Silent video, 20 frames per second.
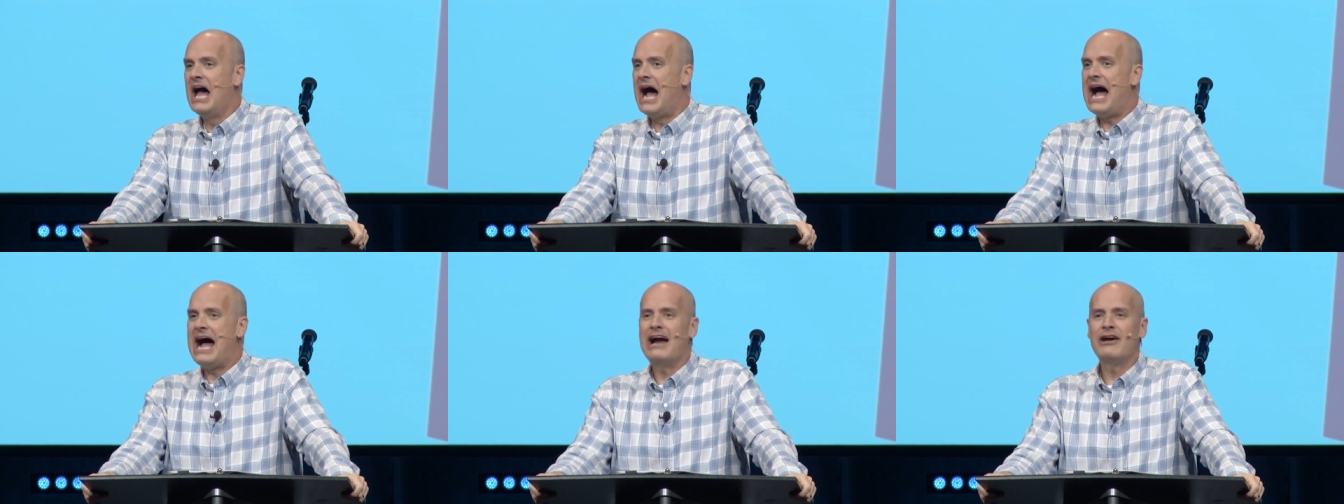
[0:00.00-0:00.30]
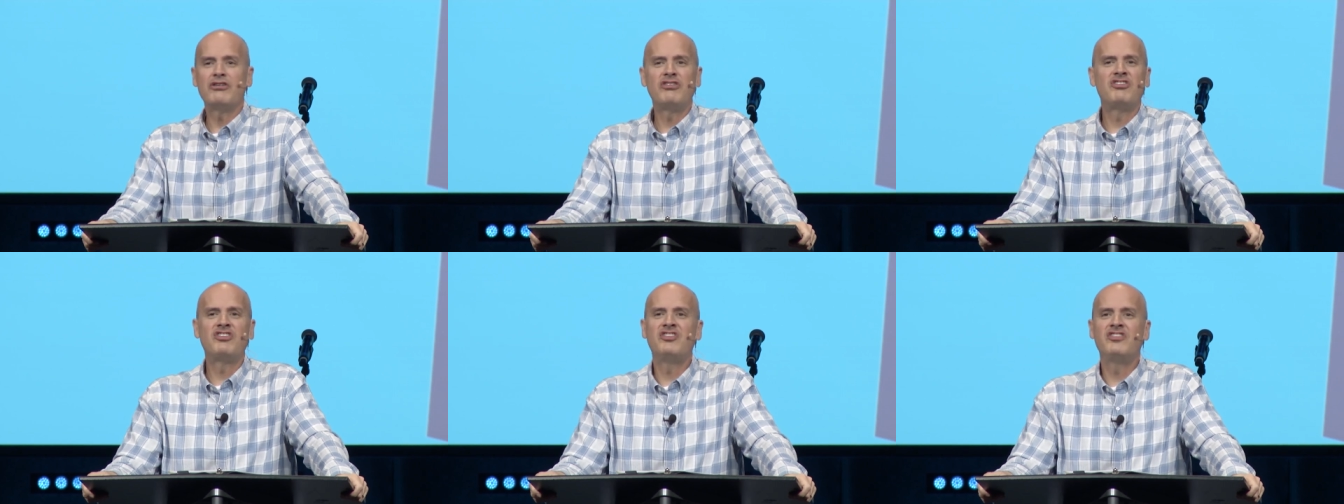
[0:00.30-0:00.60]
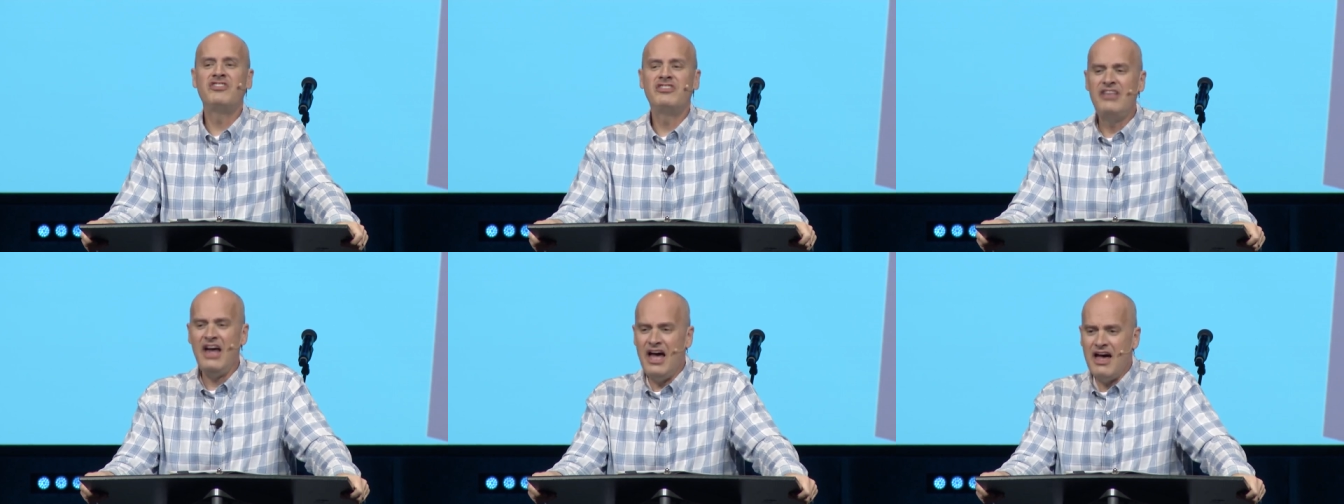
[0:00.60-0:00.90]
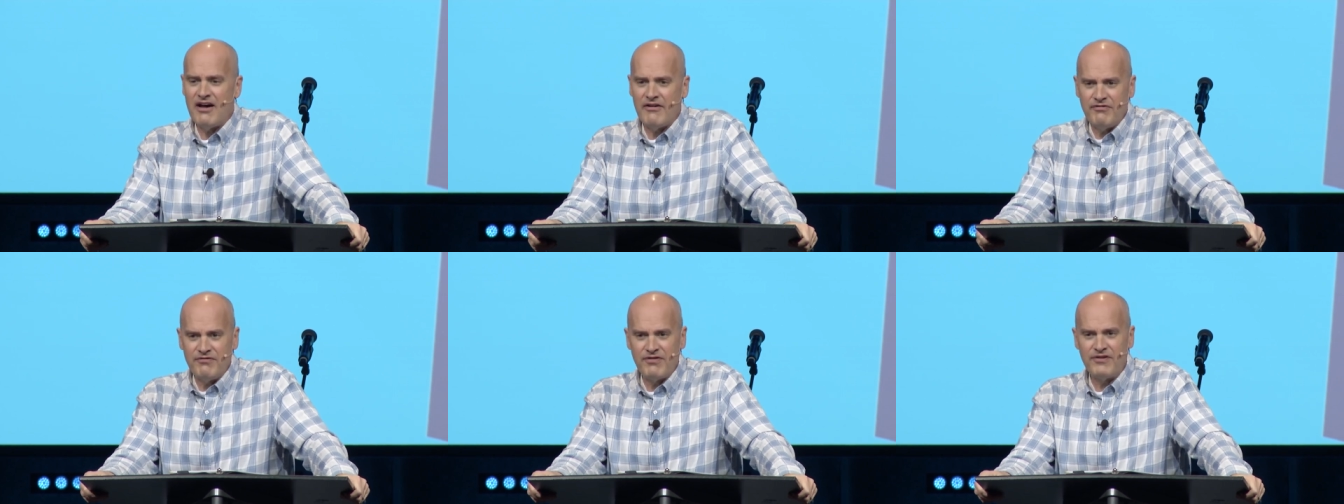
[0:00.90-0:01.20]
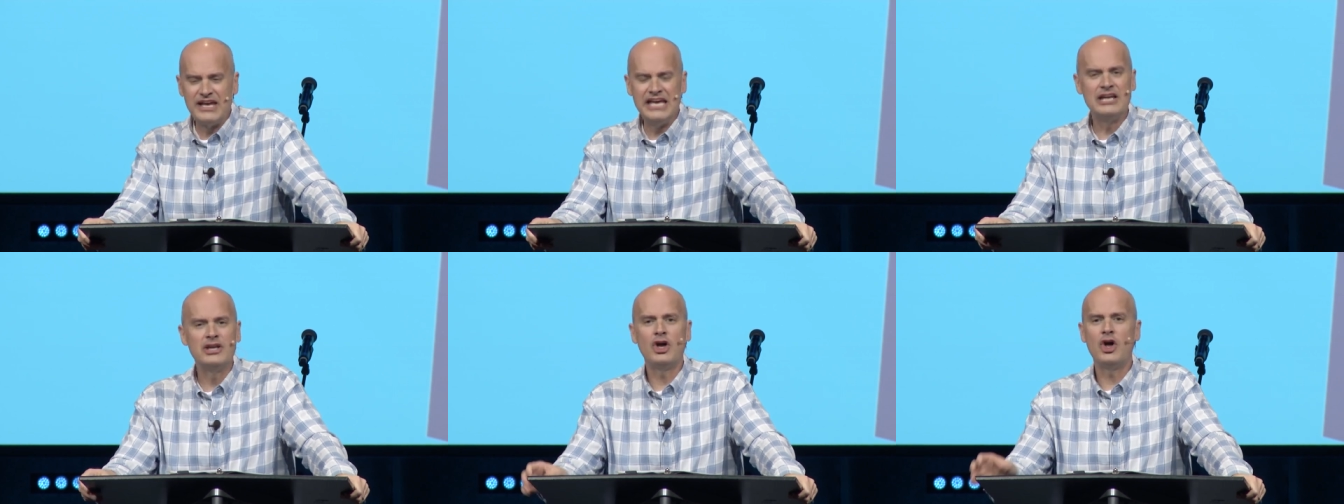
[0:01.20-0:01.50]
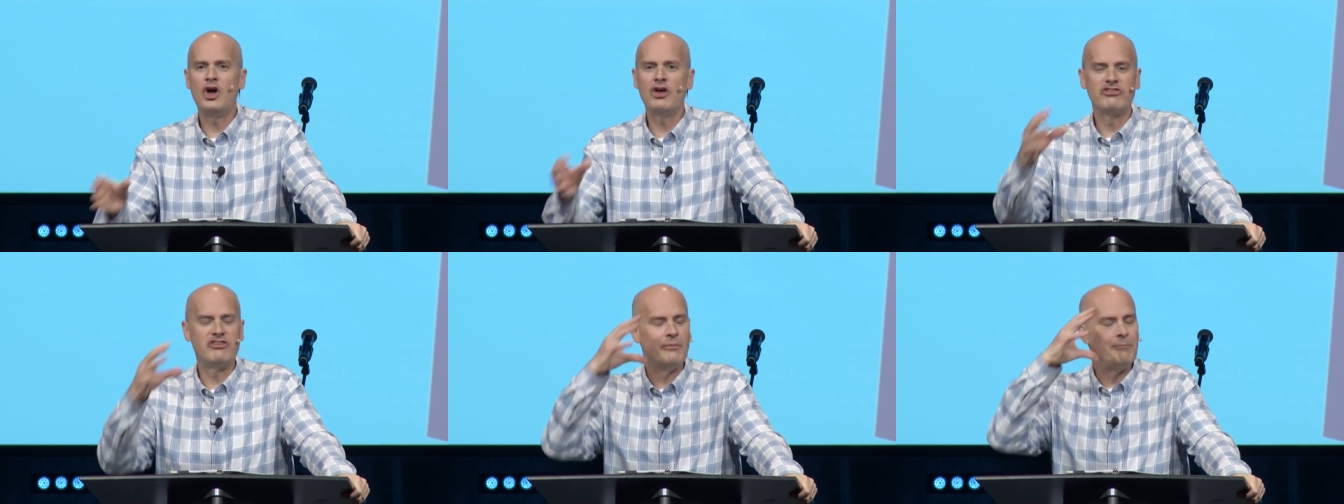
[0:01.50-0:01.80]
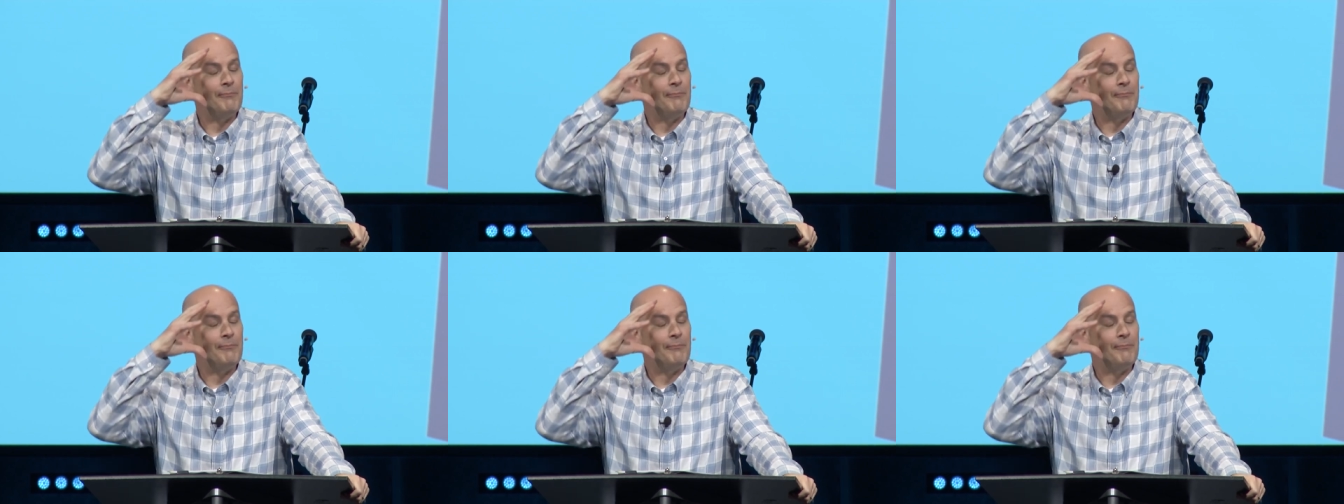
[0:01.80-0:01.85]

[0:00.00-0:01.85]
our stuff can cause a